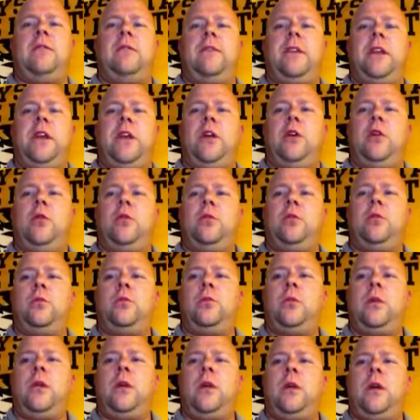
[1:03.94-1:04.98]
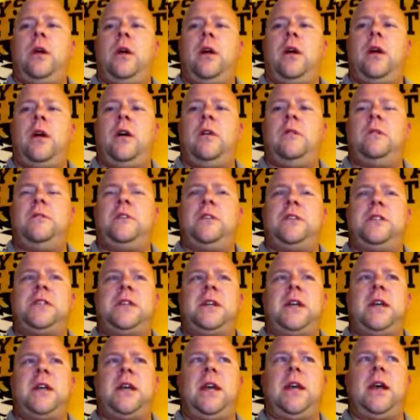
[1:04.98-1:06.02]
video of just
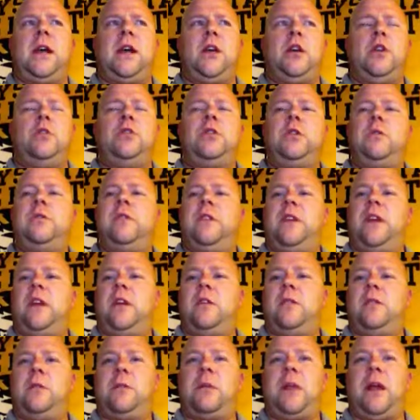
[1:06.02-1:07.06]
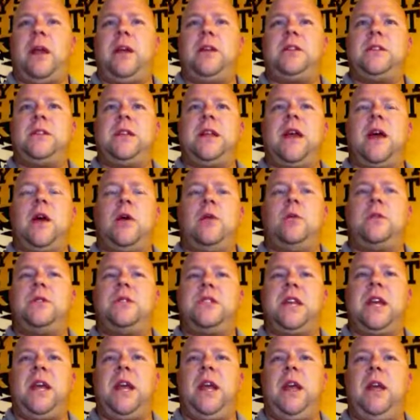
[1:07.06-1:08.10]
a YouTube video of the planets and how it was
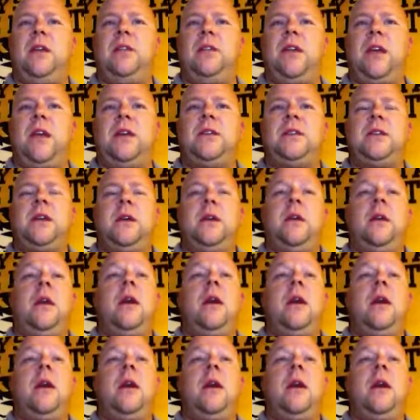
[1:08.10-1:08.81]
singing and things.